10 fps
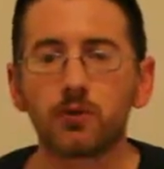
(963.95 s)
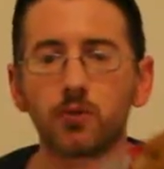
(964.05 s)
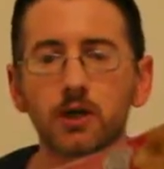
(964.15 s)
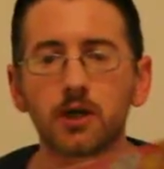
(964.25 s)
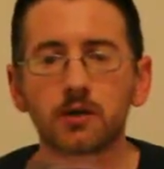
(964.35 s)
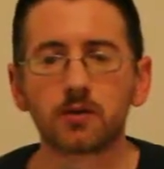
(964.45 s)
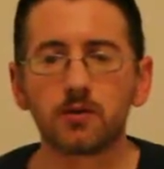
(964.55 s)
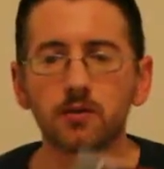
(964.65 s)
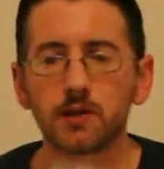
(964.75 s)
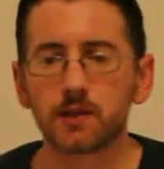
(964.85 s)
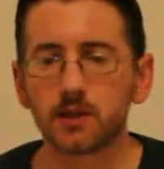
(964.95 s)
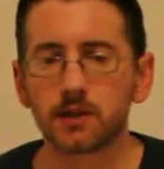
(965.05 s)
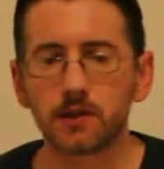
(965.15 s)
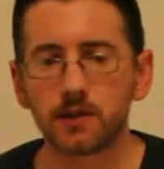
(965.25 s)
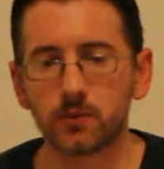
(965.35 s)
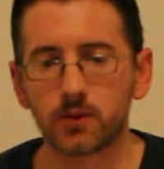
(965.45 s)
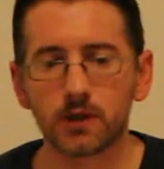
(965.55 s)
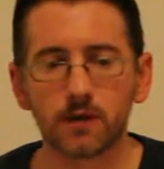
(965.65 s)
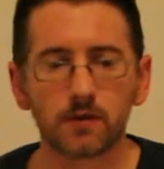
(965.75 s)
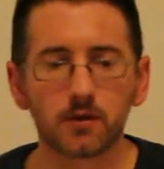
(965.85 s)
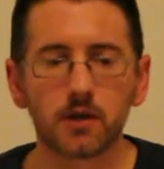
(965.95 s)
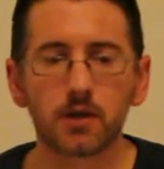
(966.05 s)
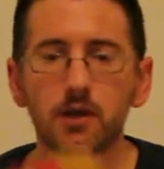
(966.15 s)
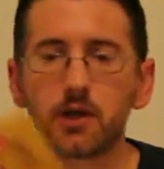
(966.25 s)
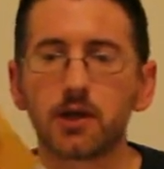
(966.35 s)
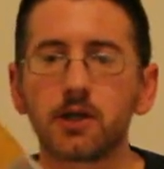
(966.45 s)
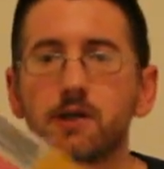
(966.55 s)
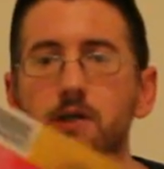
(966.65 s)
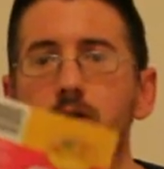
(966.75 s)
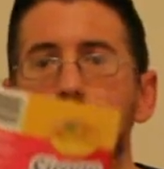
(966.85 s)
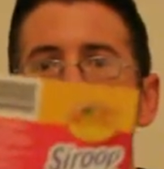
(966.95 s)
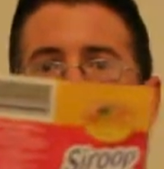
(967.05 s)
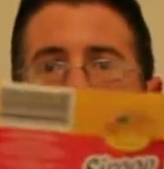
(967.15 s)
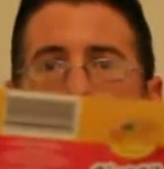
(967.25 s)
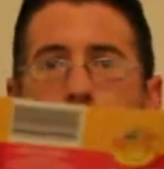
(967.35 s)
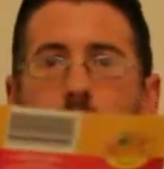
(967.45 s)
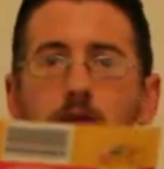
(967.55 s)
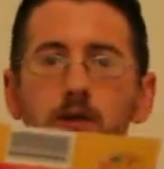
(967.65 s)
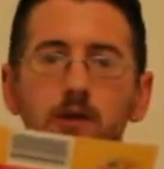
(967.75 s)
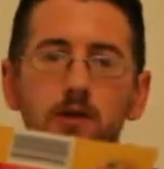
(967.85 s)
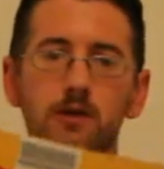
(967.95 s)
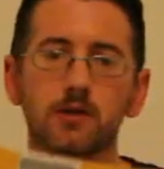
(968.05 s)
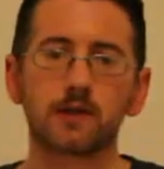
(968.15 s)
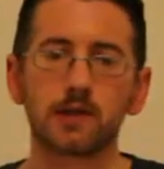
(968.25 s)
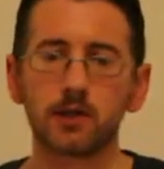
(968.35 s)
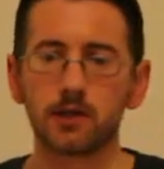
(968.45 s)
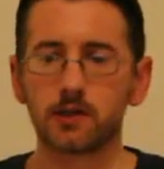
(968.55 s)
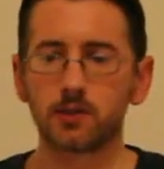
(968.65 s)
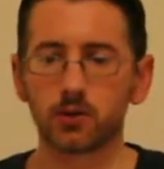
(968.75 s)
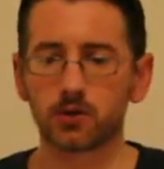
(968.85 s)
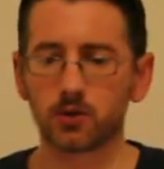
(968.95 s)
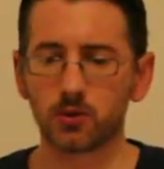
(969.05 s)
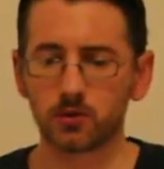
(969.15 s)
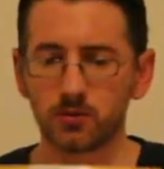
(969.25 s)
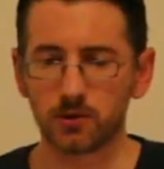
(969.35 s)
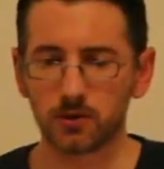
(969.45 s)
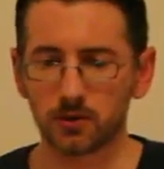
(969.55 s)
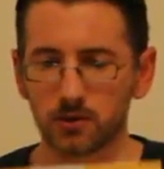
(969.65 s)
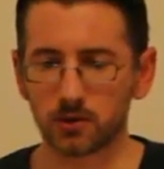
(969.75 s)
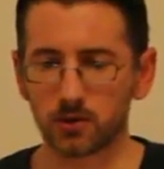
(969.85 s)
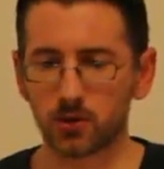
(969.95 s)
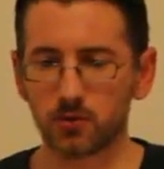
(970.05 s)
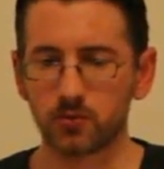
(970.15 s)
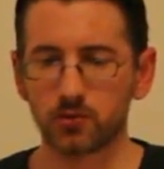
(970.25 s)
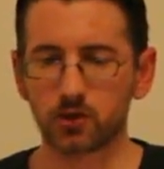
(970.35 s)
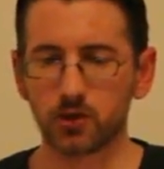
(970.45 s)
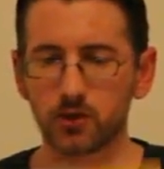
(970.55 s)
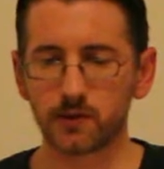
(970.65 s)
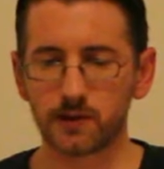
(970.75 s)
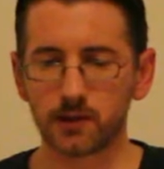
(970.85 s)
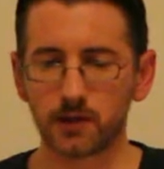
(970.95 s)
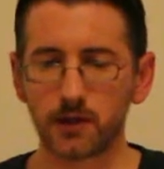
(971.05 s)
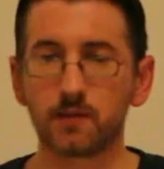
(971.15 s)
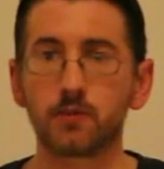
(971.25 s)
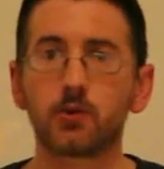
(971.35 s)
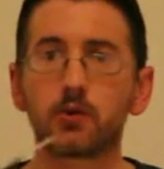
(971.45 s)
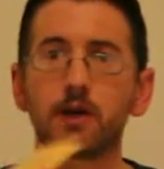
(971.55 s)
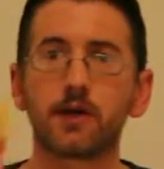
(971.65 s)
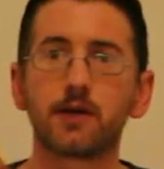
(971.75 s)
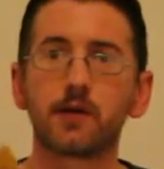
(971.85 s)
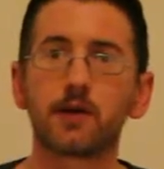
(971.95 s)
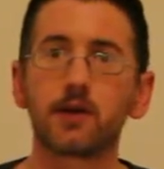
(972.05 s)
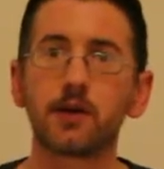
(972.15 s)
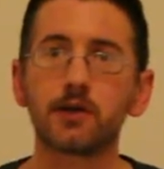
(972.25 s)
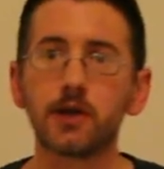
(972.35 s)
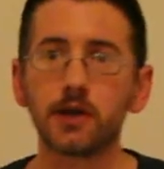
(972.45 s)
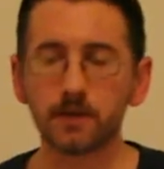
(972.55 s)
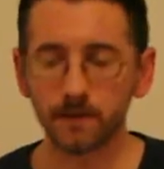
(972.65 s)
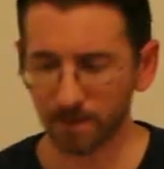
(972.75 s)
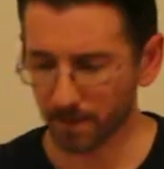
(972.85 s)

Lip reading: We cut all the sides. We have nice sides with no shards in them or anything like that.